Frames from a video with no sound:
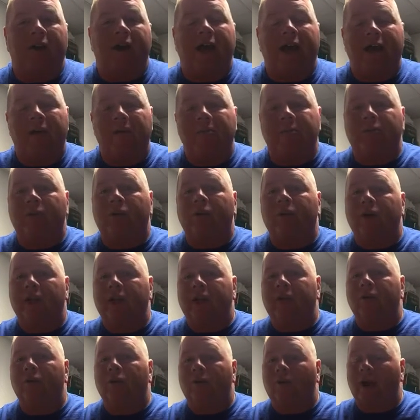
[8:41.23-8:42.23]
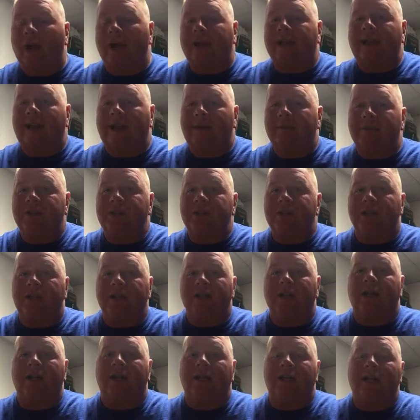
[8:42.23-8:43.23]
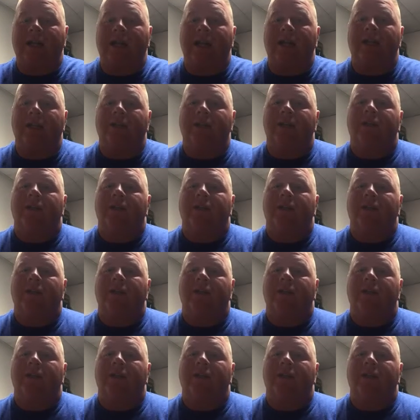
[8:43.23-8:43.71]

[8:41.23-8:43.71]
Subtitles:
had had an employee who wrecked that machine like that,